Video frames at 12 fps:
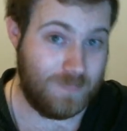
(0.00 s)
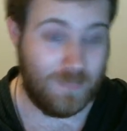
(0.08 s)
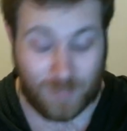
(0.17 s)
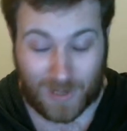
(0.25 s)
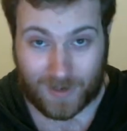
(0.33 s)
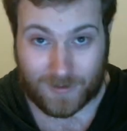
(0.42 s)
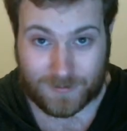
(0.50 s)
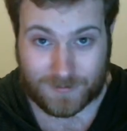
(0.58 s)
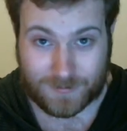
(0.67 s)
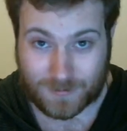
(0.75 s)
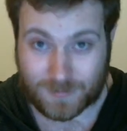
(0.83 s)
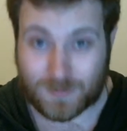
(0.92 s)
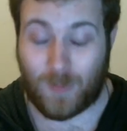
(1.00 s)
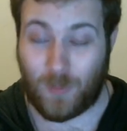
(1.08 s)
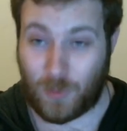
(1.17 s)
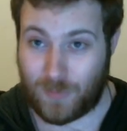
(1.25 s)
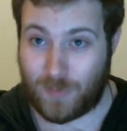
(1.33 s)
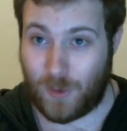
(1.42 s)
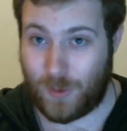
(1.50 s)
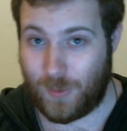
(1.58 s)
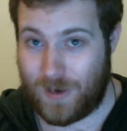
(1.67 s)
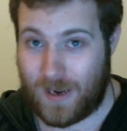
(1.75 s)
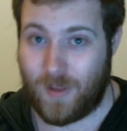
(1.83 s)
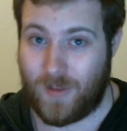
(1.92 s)
but I'm looking forward to it
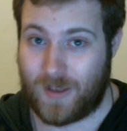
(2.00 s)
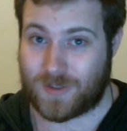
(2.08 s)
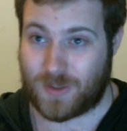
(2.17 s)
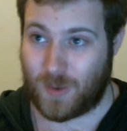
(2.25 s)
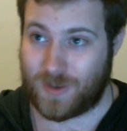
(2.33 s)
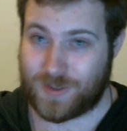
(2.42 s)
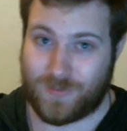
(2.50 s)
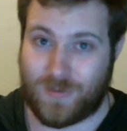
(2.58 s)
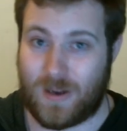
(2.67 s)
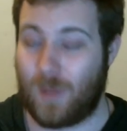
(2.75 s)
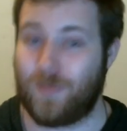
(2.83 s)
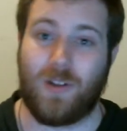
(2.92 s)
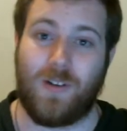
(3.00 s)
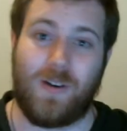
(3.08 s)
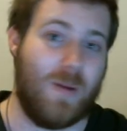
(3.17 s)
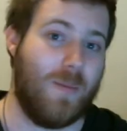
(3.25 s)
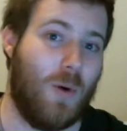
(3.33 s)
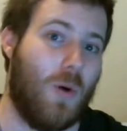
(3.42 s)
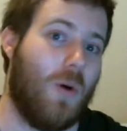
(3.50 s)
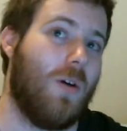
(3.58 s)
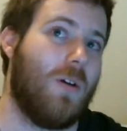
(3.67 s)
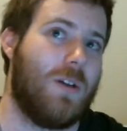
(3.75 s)
now that that story's developed a little bit more.